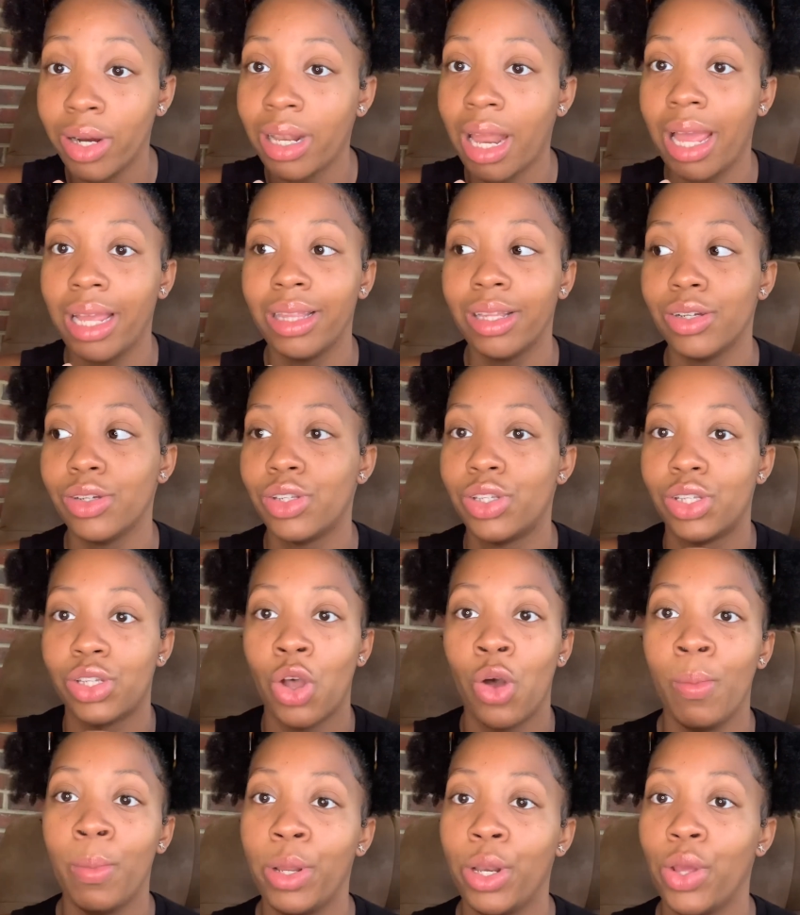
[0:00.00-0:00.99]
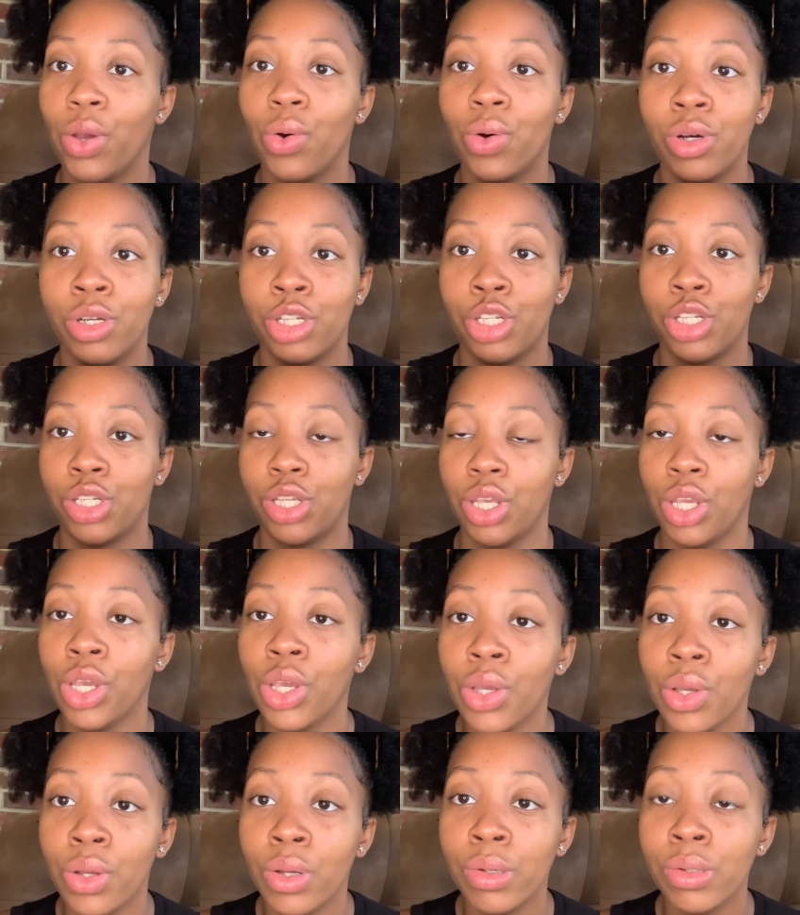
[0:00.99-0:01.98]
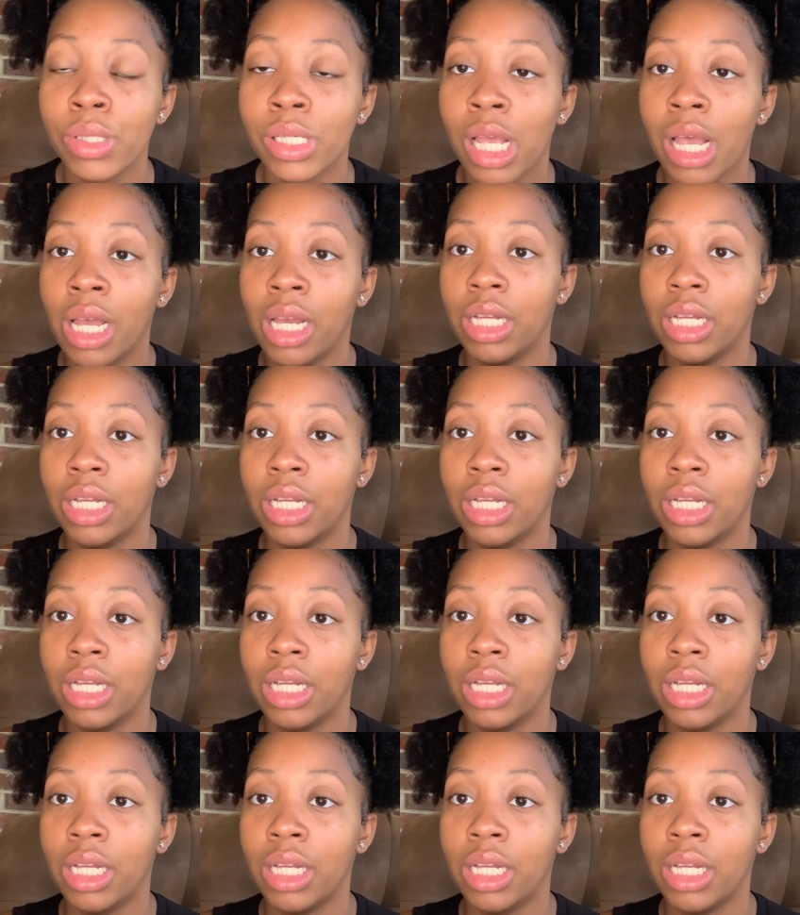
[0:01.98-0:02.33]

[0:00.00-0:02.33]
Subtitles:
like there's so many oils to use.